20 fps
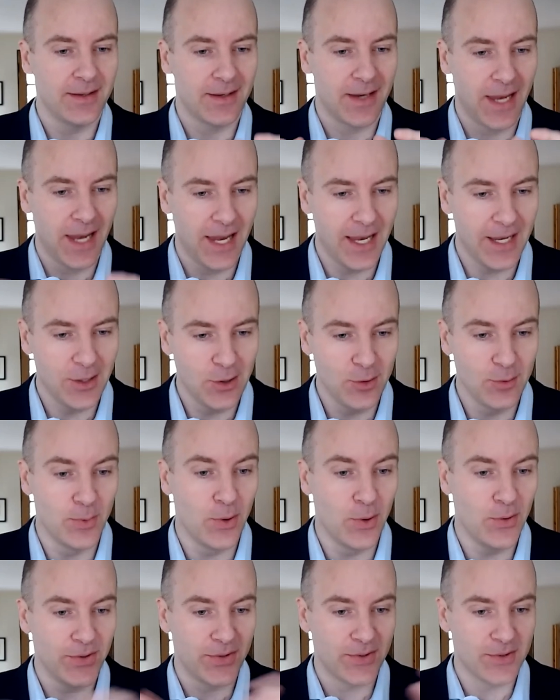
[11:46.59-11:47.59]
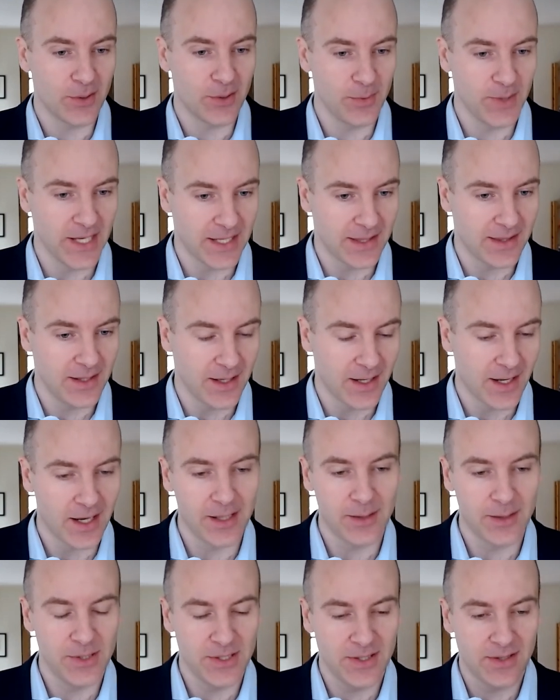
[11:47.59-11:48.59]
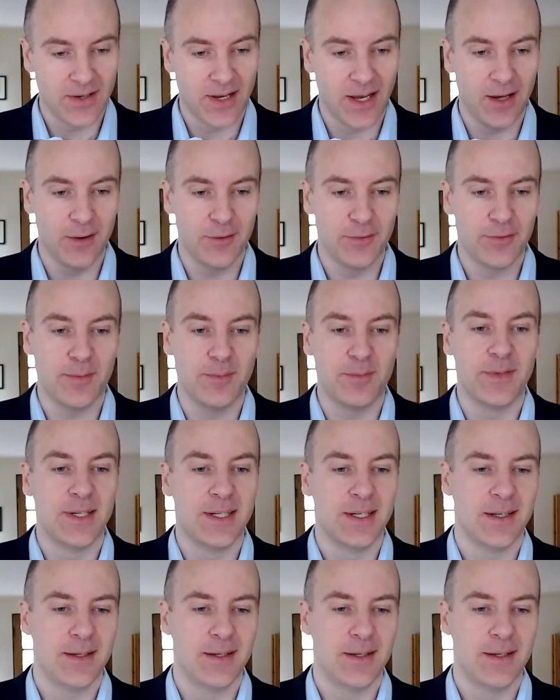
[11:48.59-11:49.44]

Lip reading: can do both, and so we get the economies of scale from